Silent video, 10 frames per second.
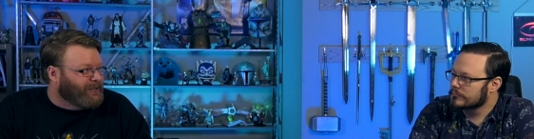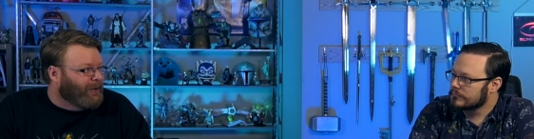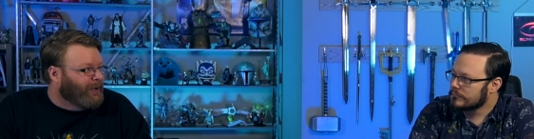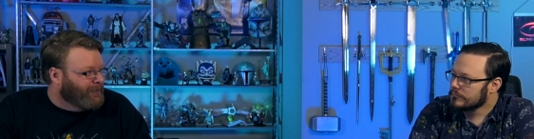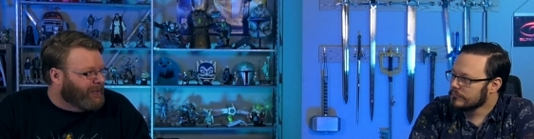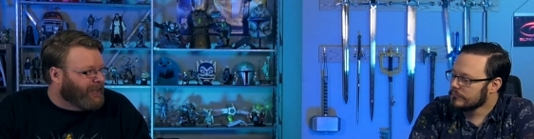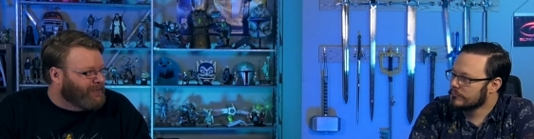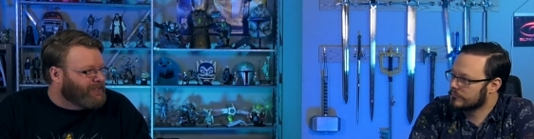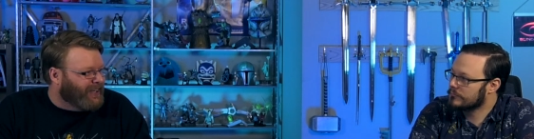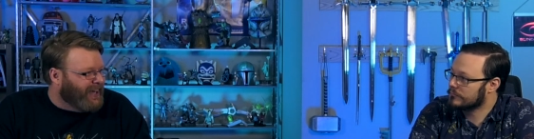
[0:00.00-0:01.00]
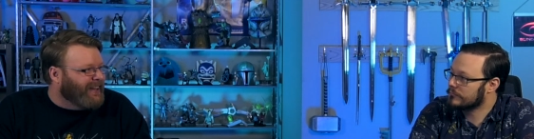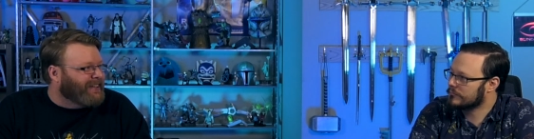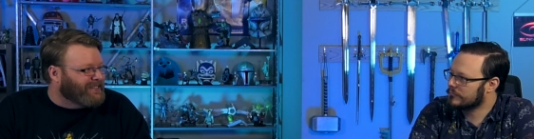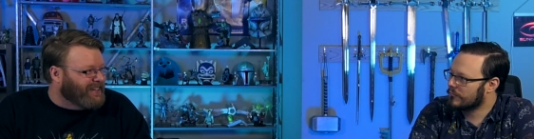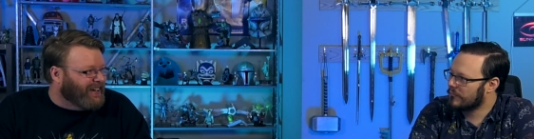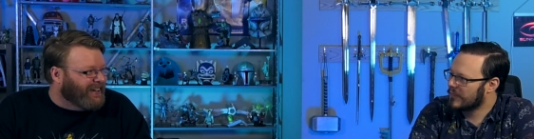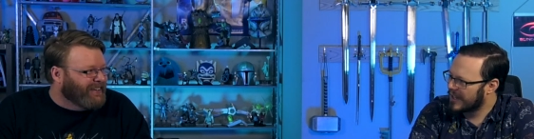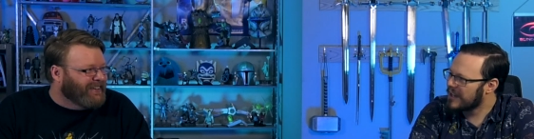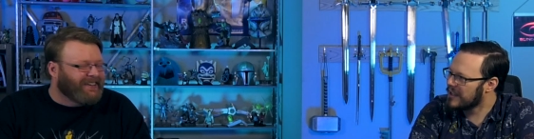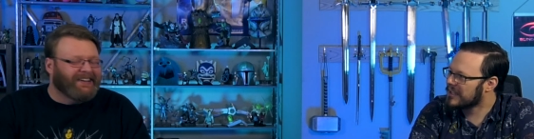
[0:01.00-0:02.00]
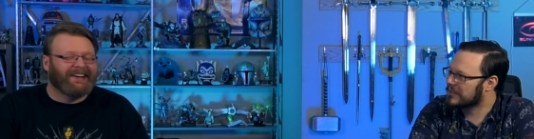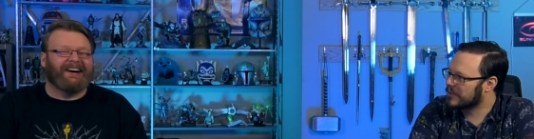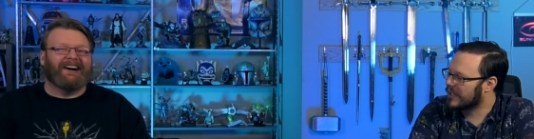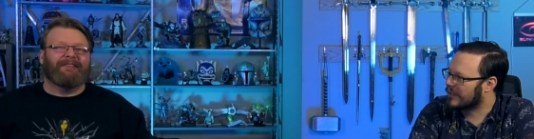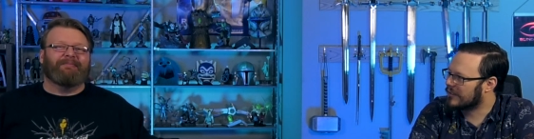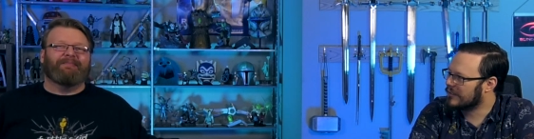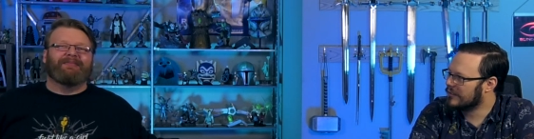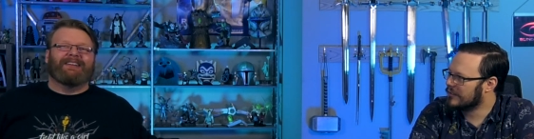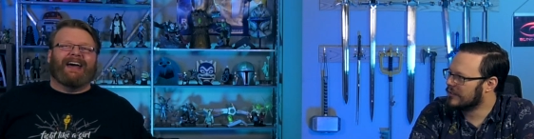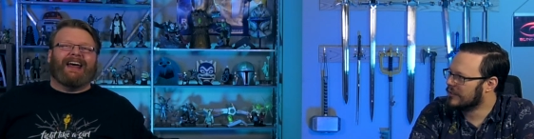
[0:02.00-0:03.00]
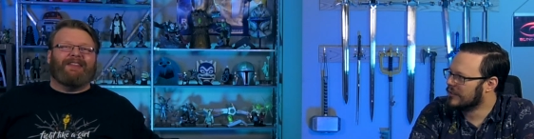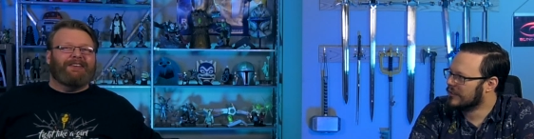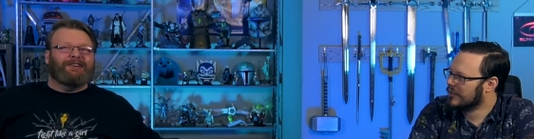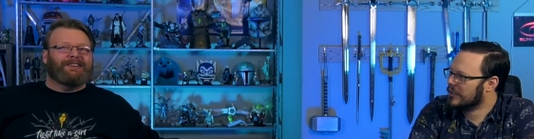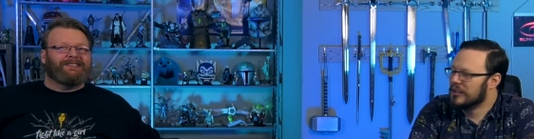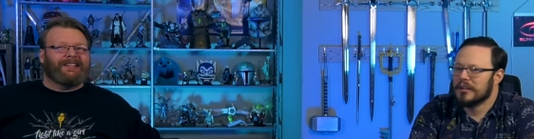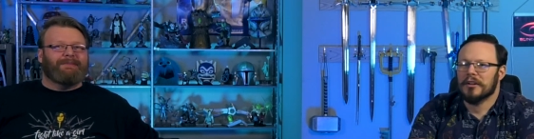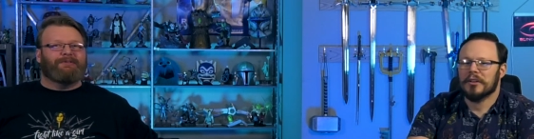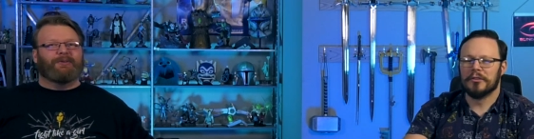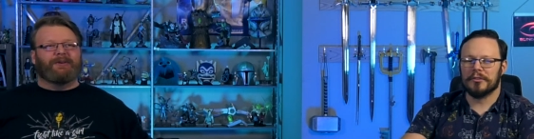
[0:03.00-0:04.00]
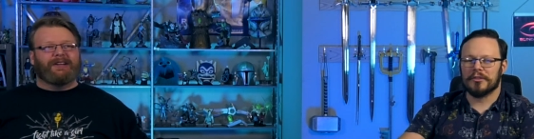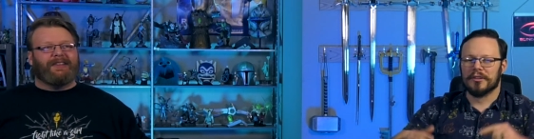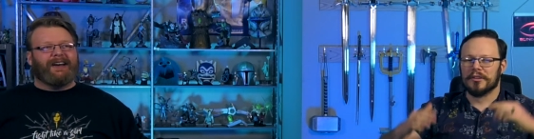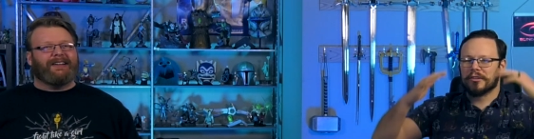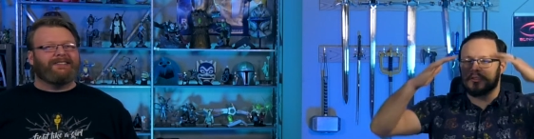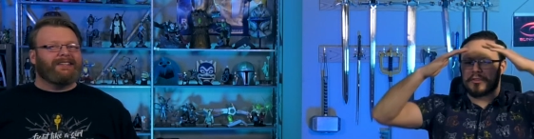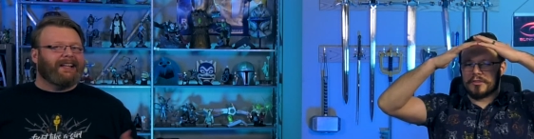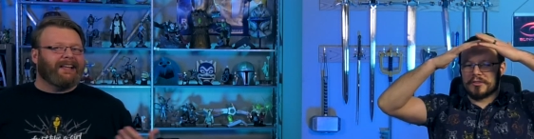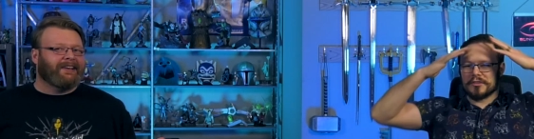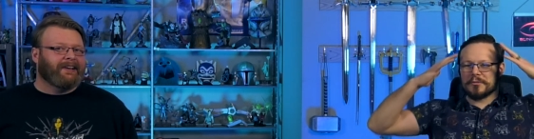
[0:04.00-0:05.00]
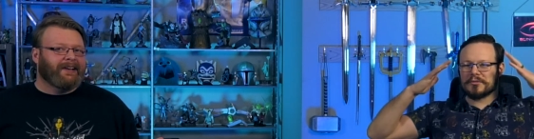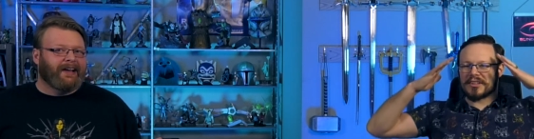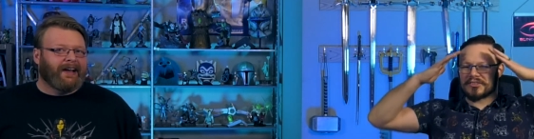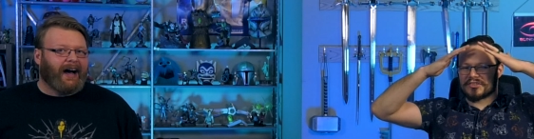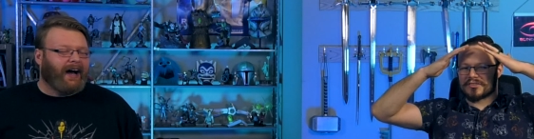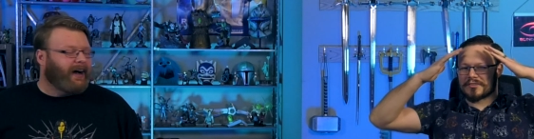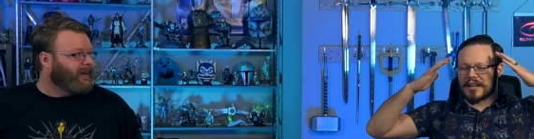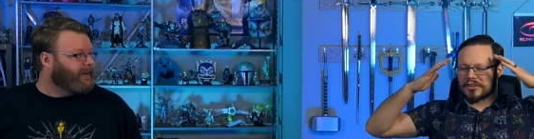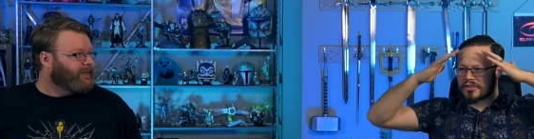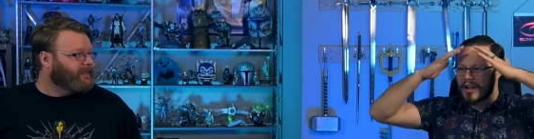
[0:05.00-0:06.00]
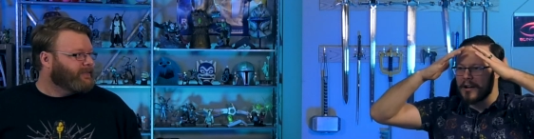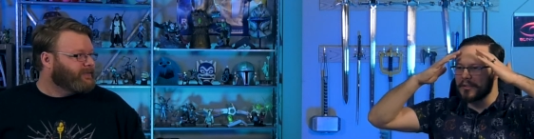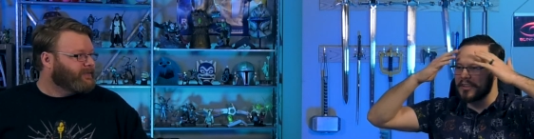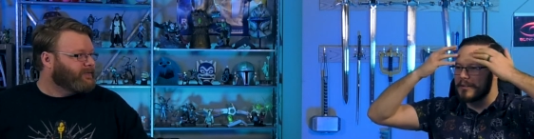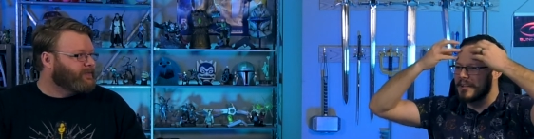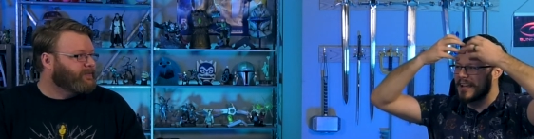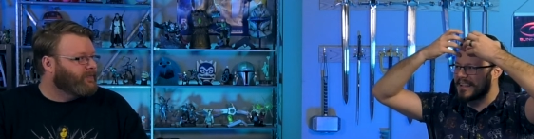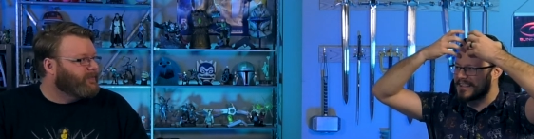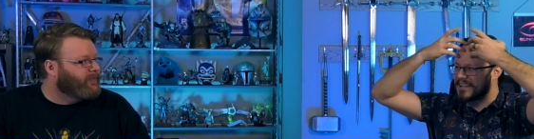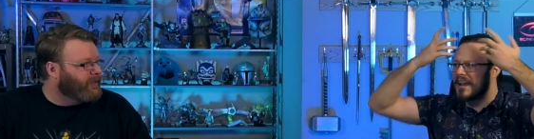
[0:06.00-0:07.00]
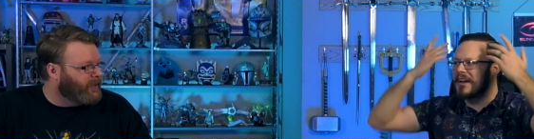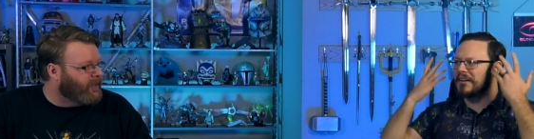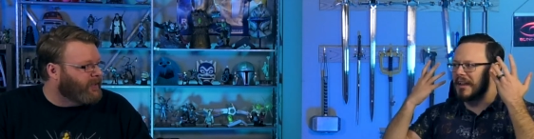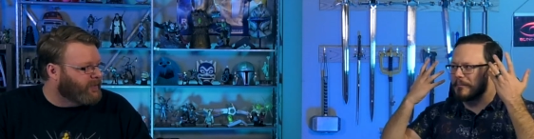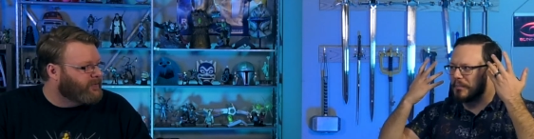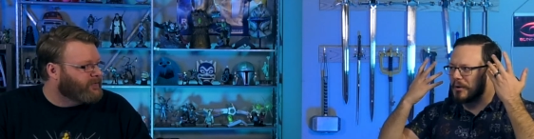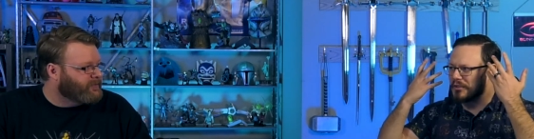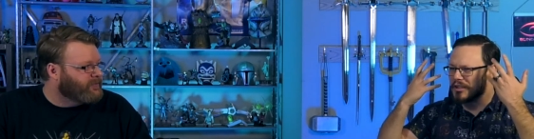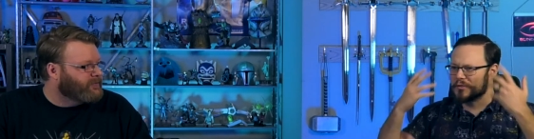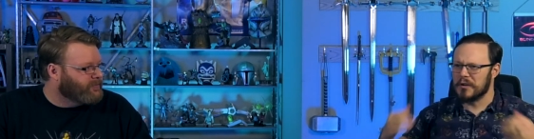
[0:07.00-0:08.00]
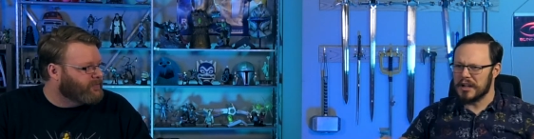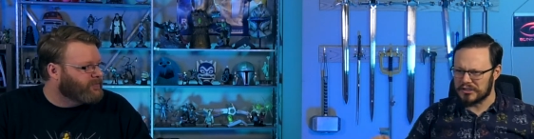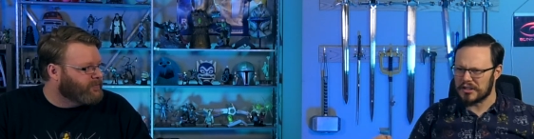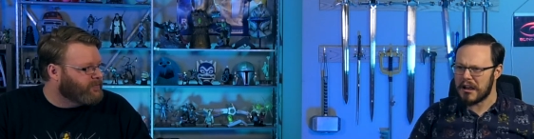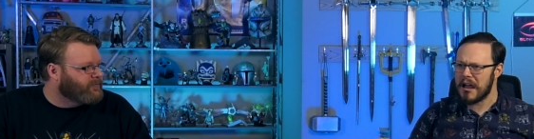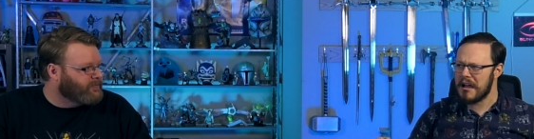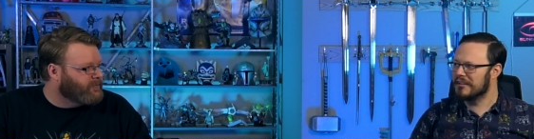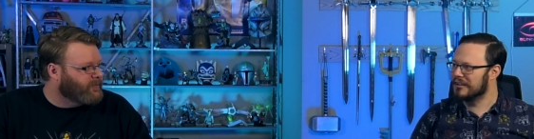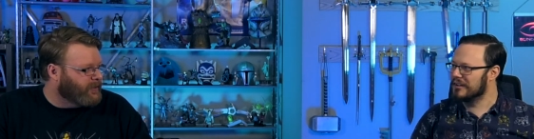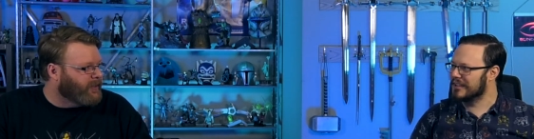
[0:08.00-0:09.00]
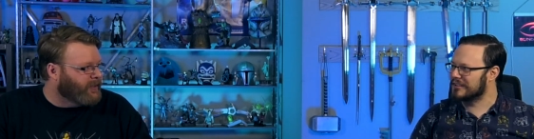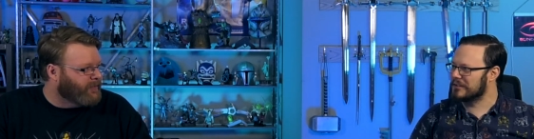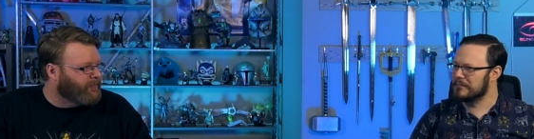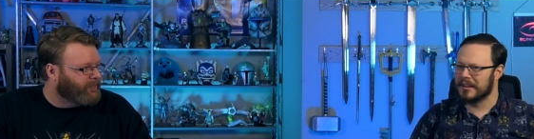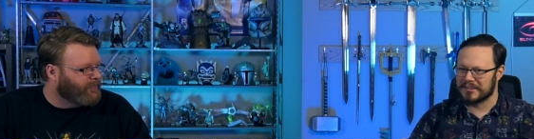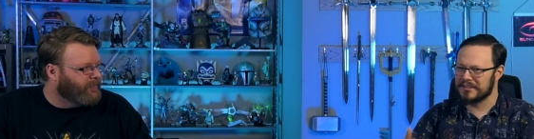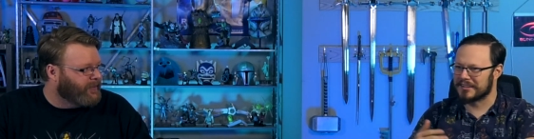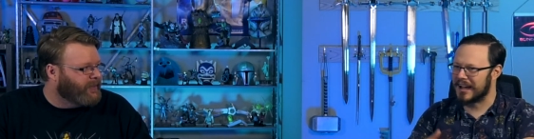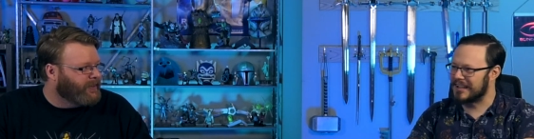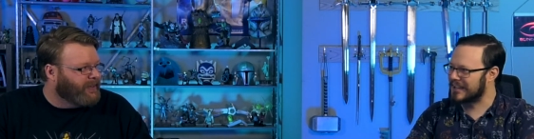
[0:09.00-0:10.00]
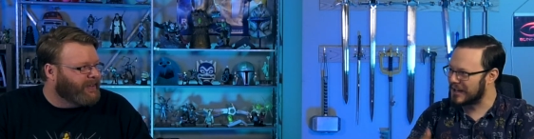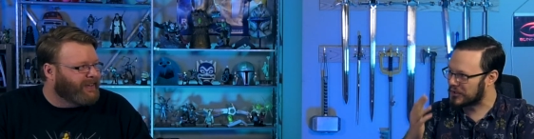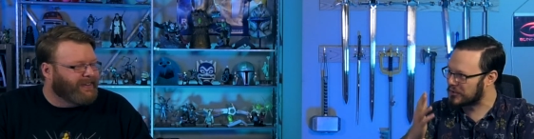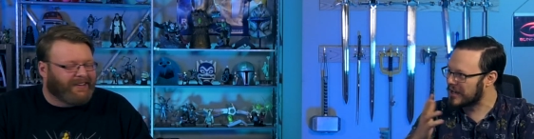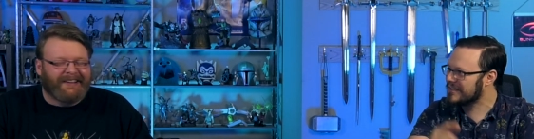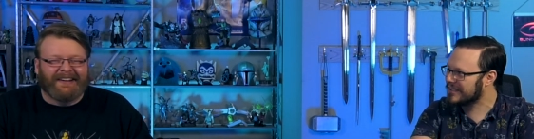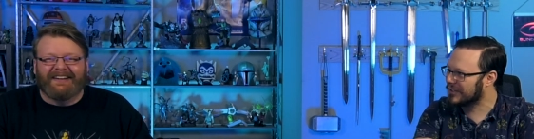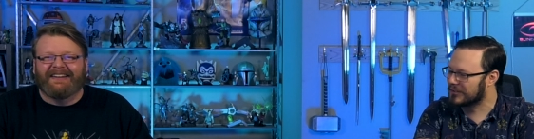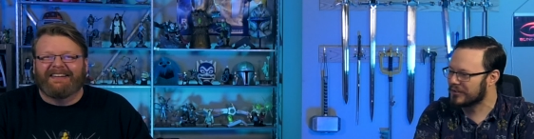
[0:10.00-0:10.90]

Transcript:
Speaker 1: Dole, like you said, like I like this guy. I kind of liked him. Yeah. Um, and I think you can just keep doing that. See, like
Speaker 2: there was that that shot with him. He had like his hair yeah. like both this way. He's like, ah, you know, like yeah. screaming like this guy's kind of crazy yeah. and